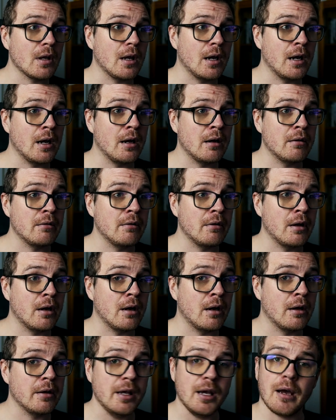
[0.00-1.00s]
And
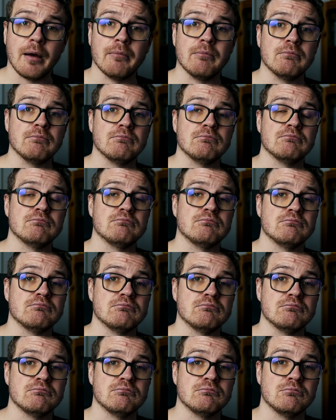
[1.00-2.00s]
yeah,
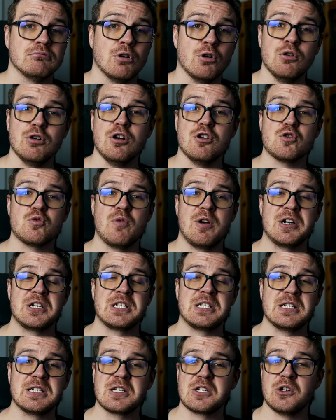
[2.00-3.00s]
who knows where
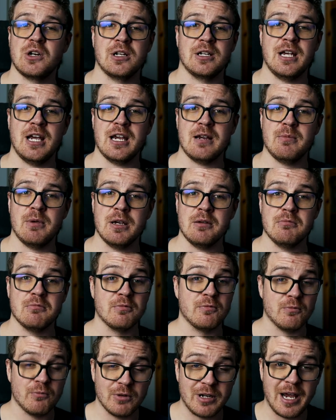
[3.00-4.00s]
this is gonna
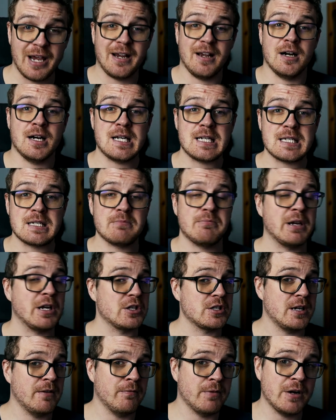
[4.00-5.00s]
take us,
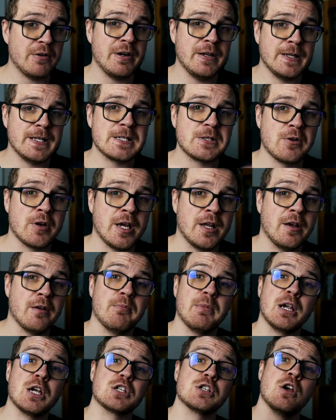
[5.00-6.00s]
because we're in this together.
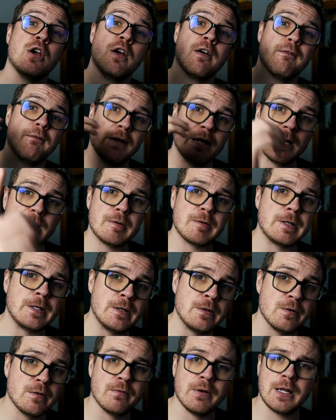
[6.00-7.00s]
Because without
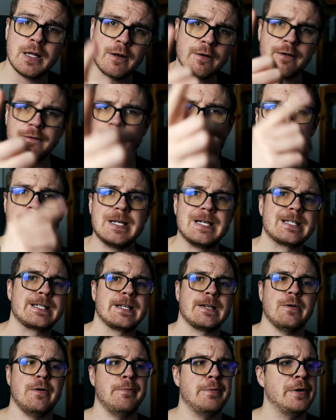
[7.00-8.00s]
you, without the
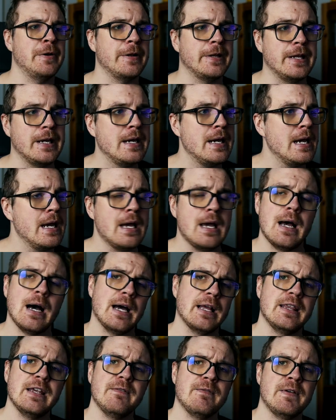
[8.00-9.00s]
fantastic community,
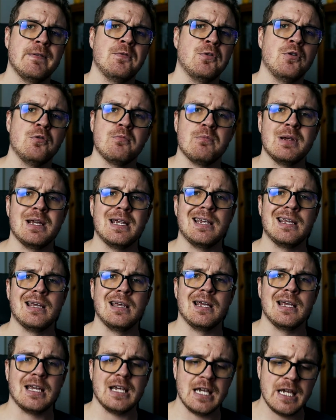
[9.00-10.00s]
I think we wouldn't be
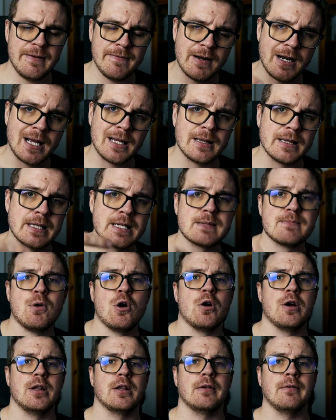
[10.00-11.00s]
even at this
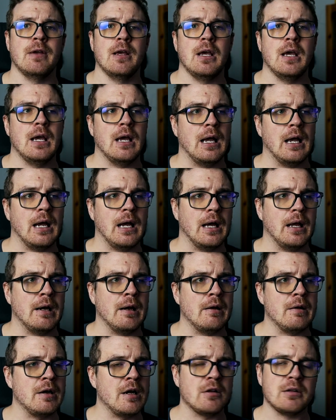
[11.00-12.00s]
point.
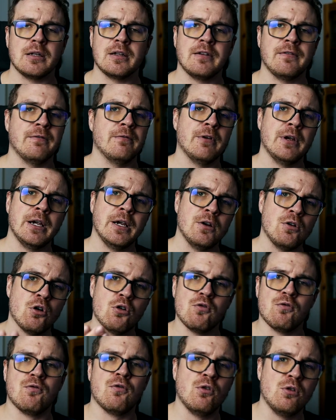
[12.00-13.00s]
And now that if we
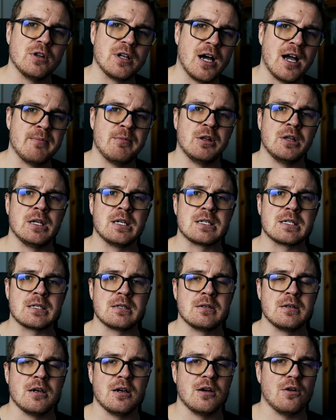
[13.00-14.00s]
go full time on
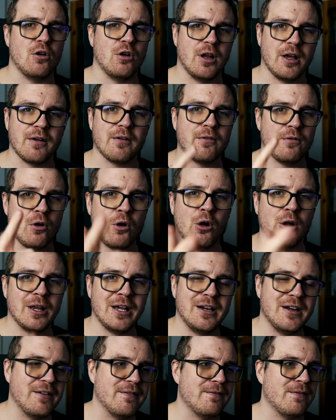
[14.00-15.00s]
this, or like all
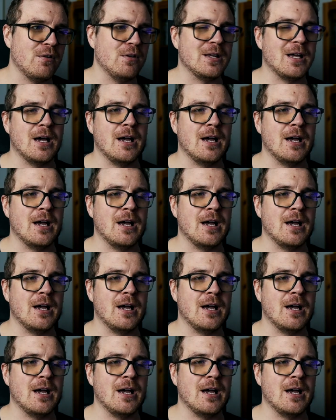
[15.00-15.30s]
in and full